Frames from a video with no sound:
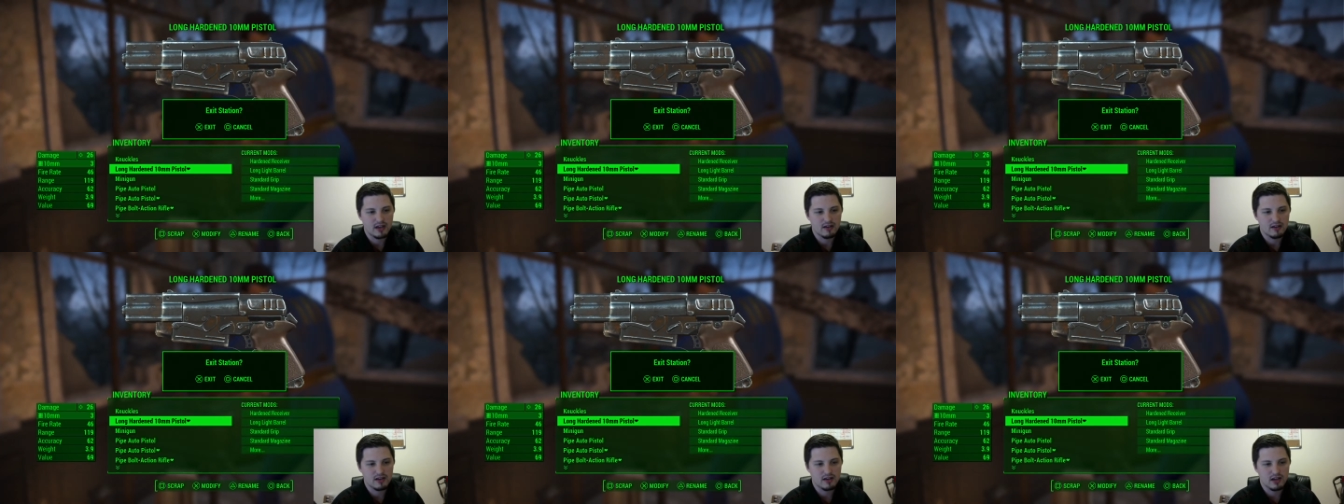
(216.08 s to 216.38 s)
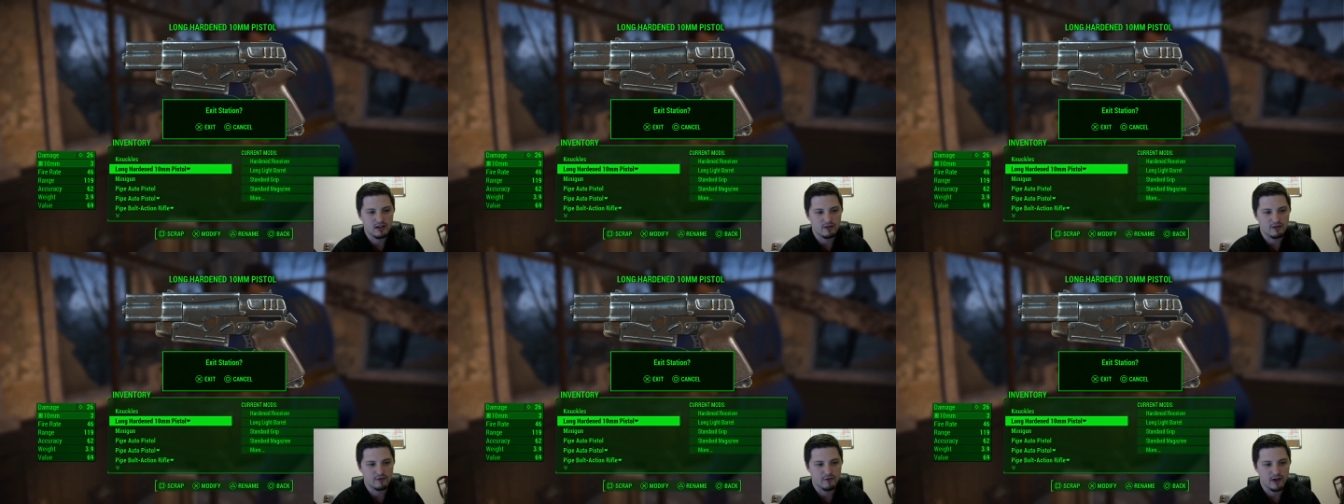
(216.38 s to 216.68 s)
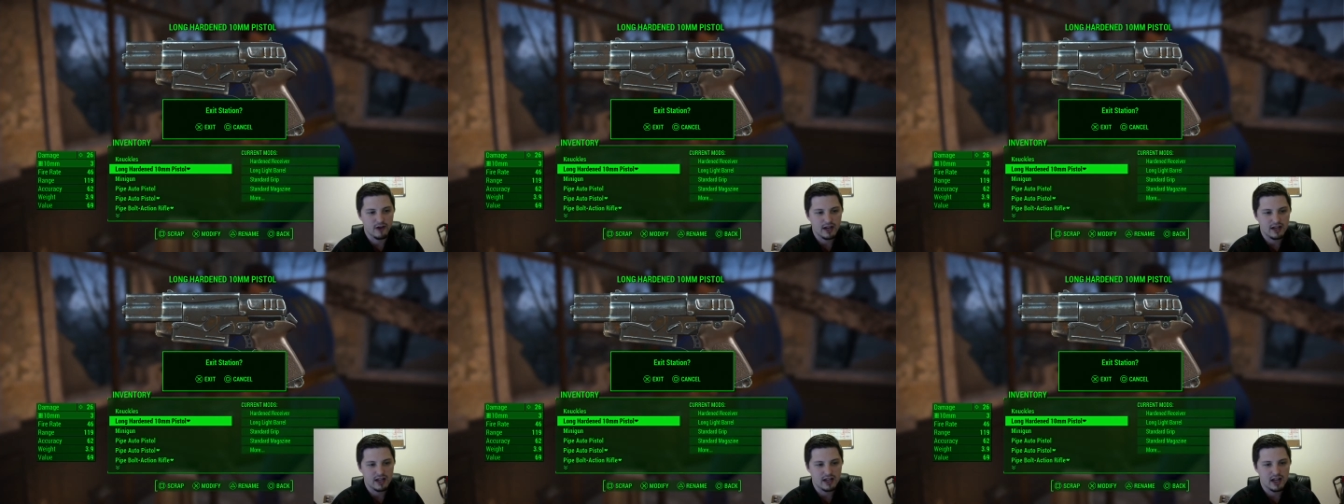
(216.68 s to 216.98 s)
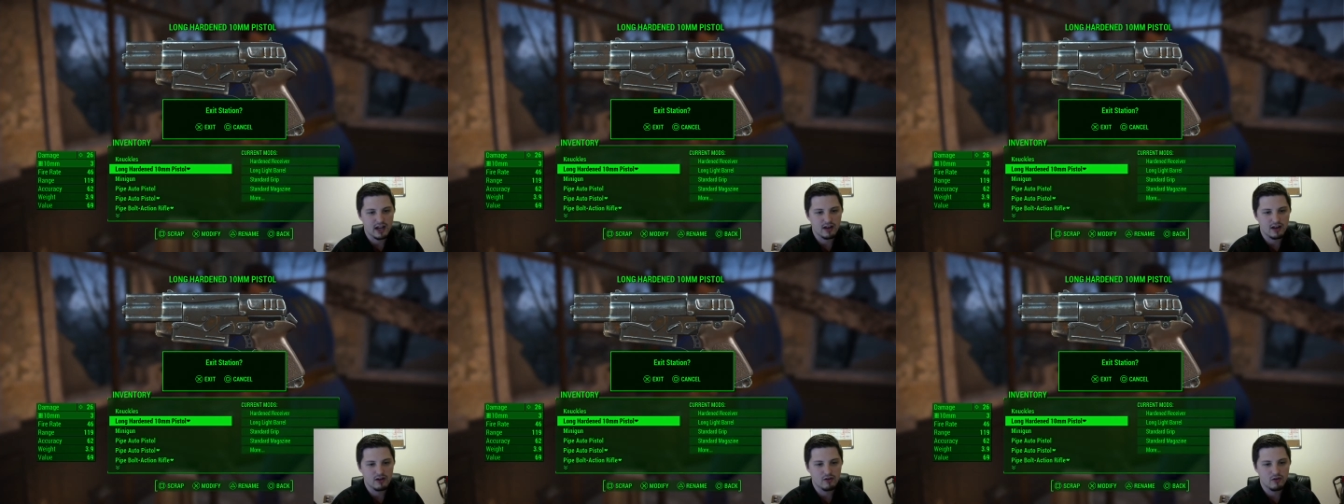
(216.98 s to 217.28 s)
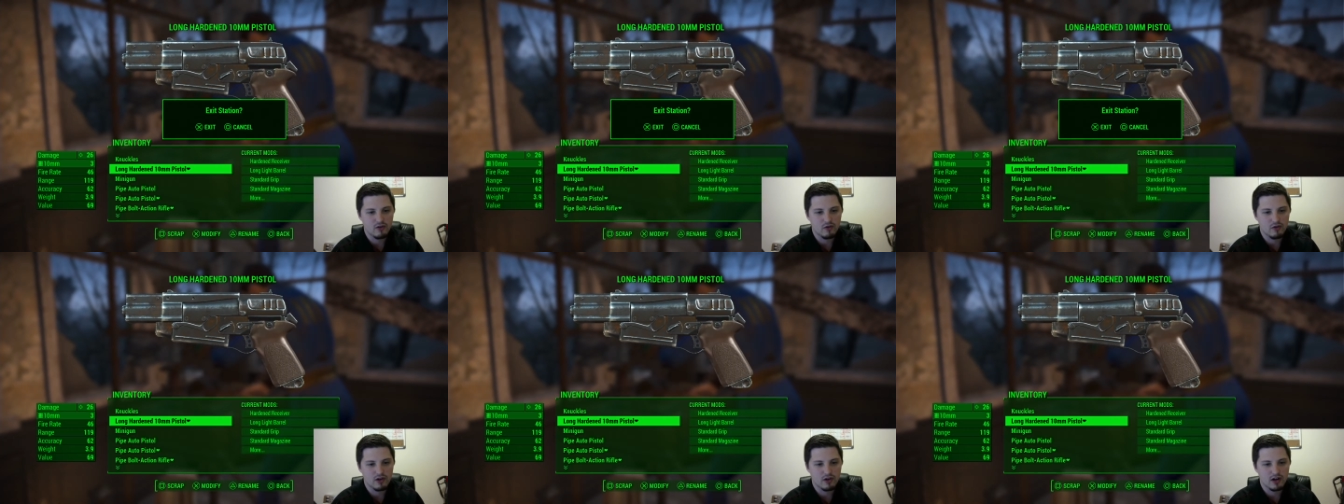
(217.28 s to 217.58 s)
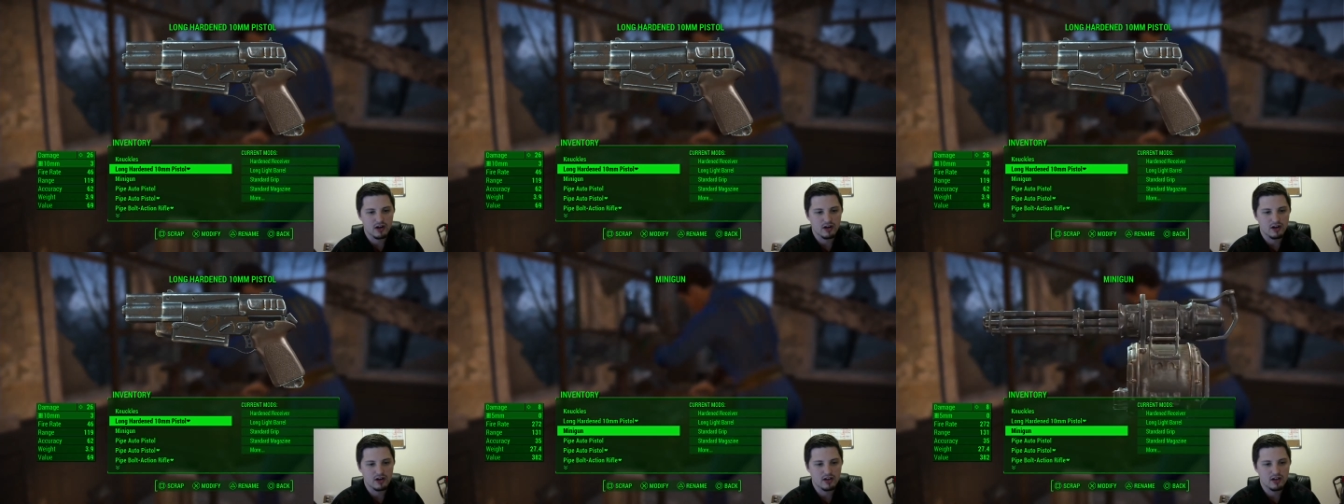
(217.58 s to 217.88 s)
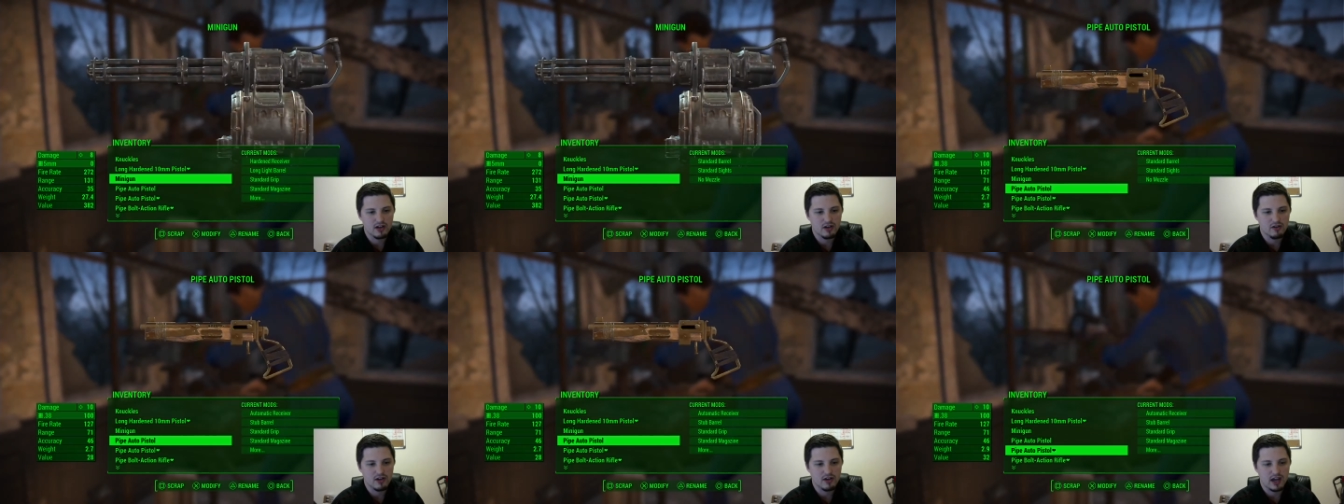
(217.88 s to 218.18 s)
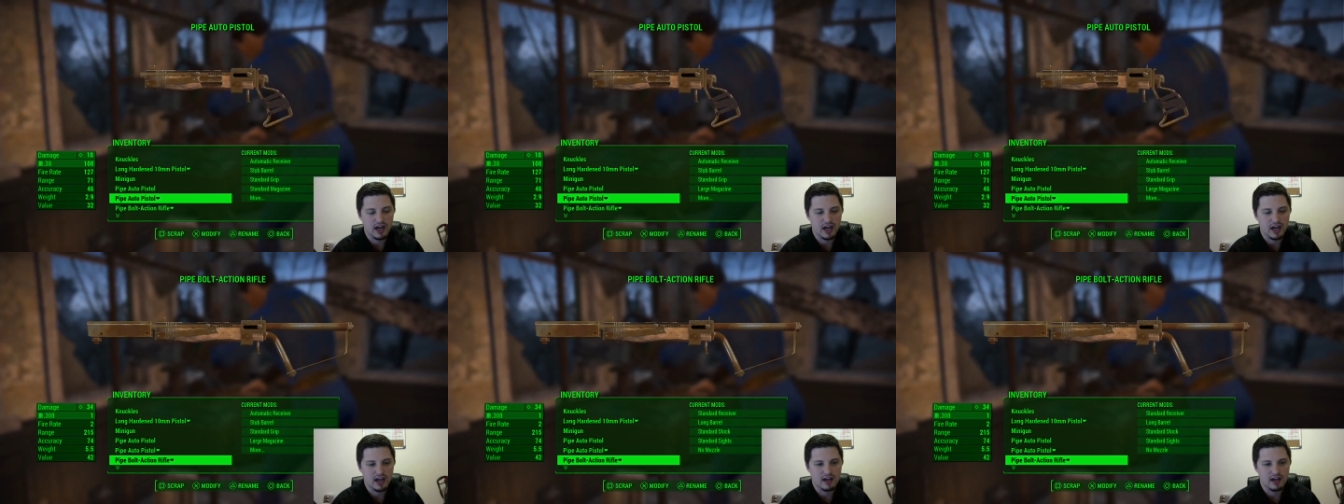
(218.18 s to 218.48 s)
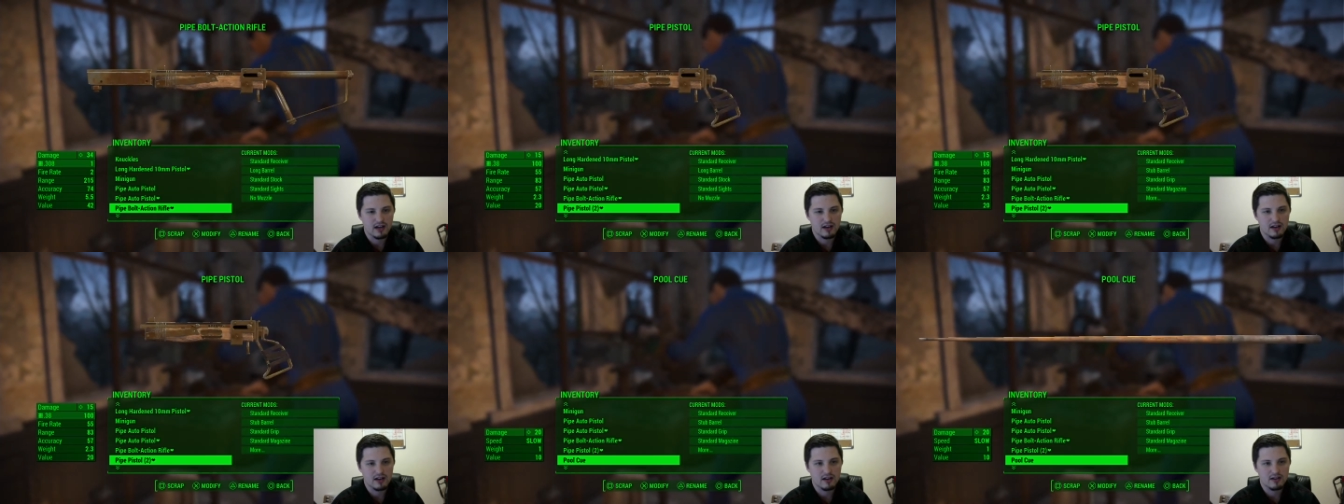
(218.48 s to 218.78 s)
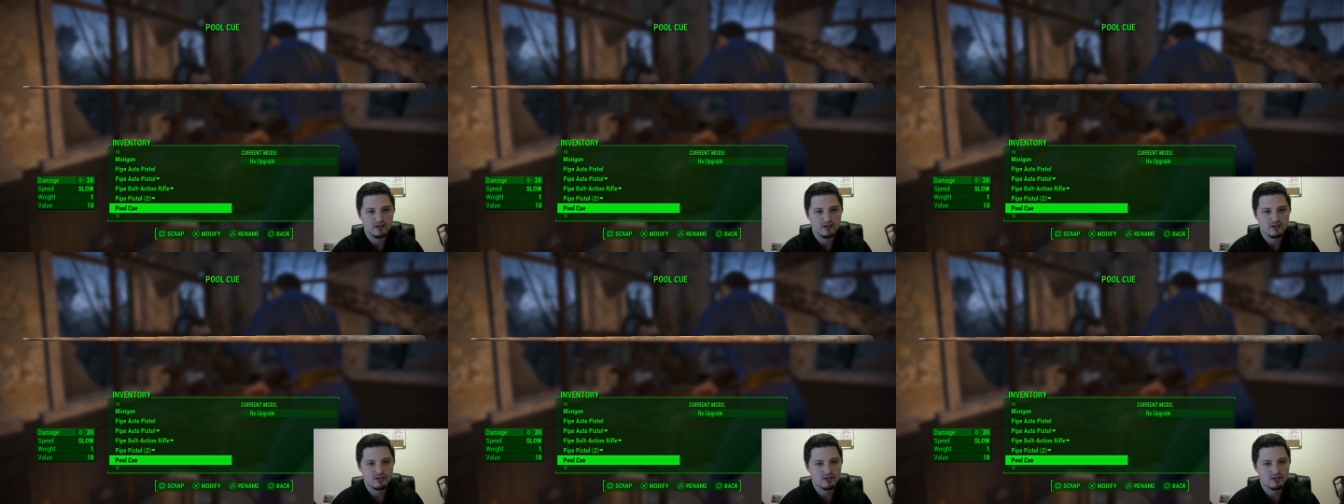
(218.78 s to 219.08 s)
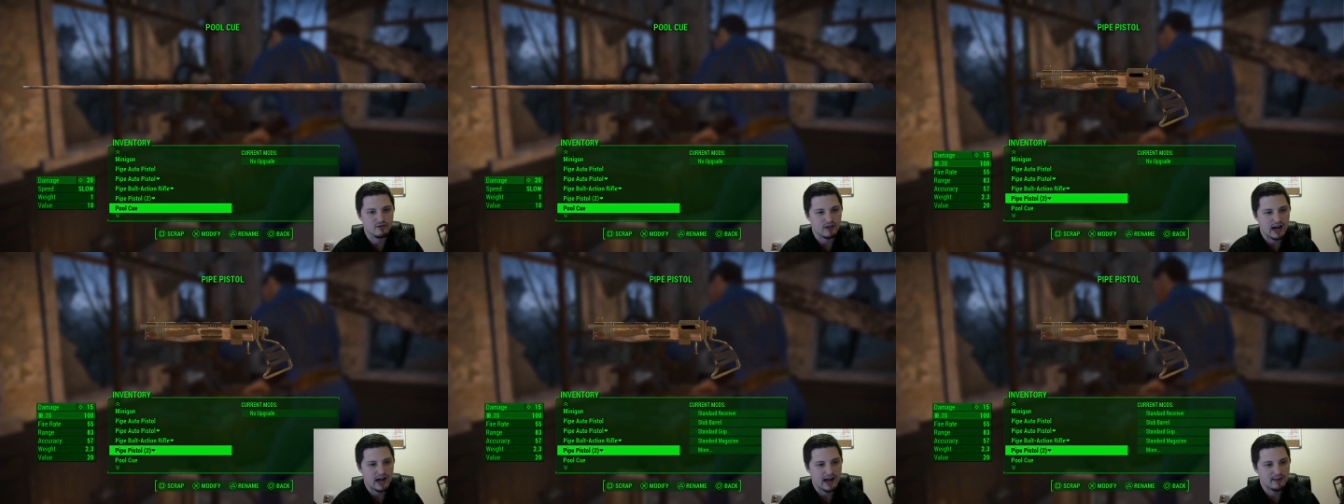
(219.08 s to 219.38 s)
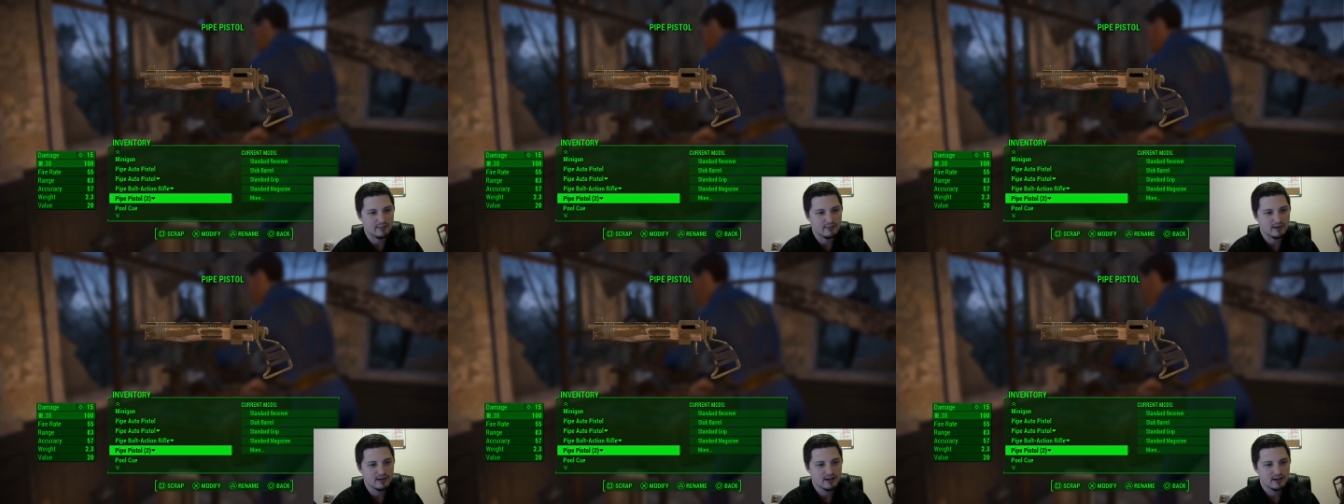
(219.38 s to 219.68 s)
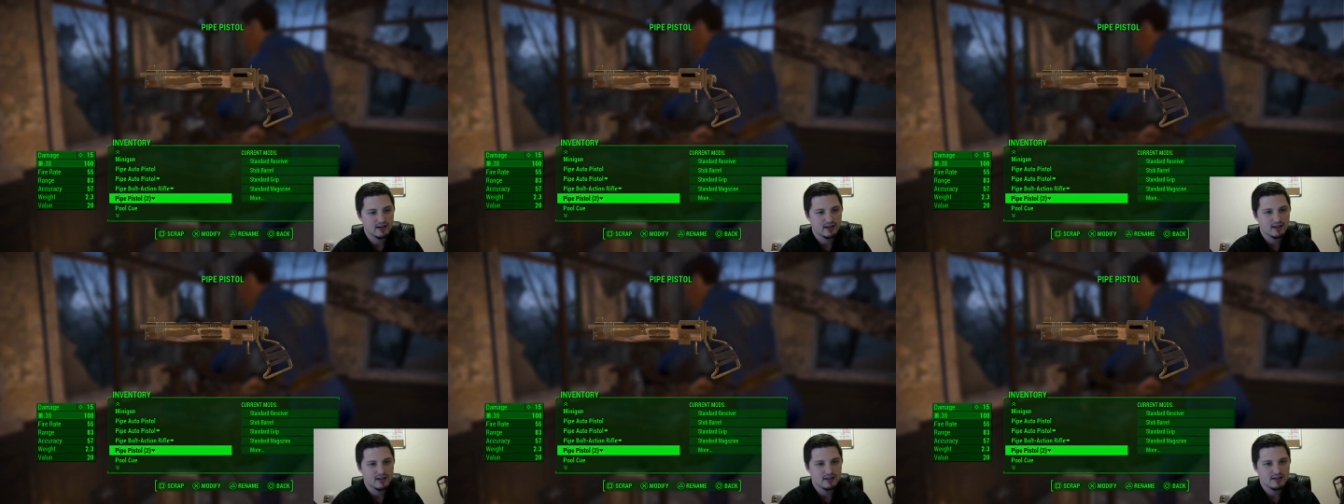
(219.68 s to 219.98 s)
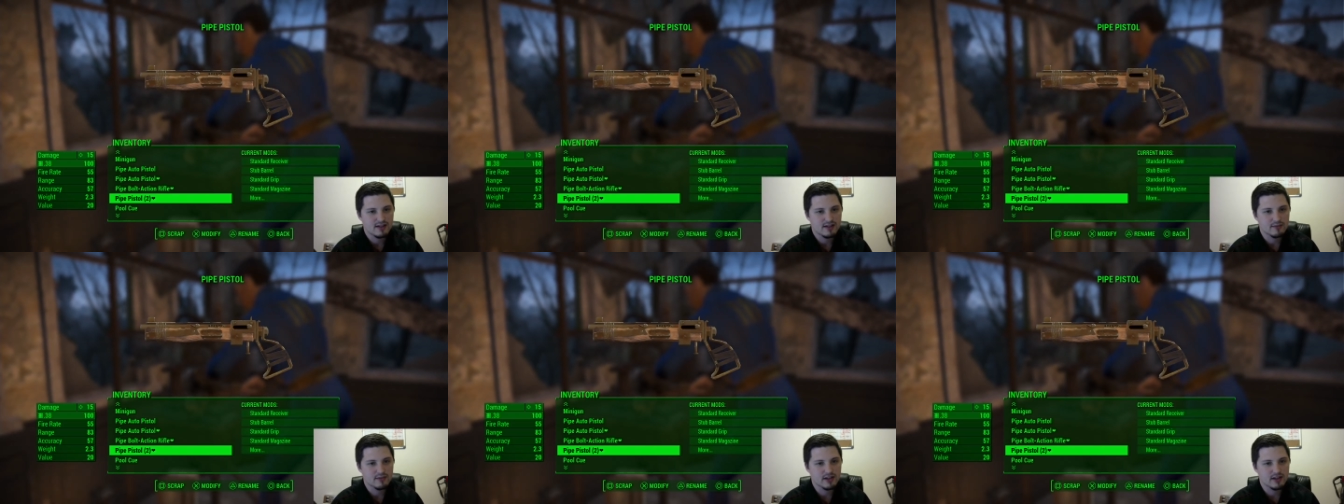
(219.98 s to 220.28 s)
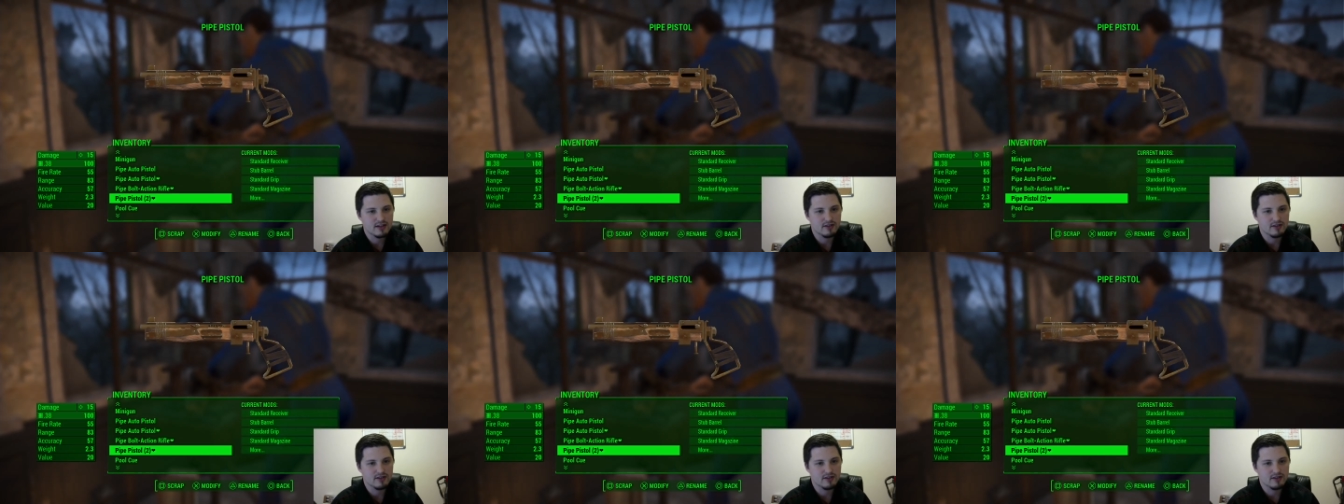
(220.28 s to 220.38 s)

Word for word: either finding it, or you can scrap something.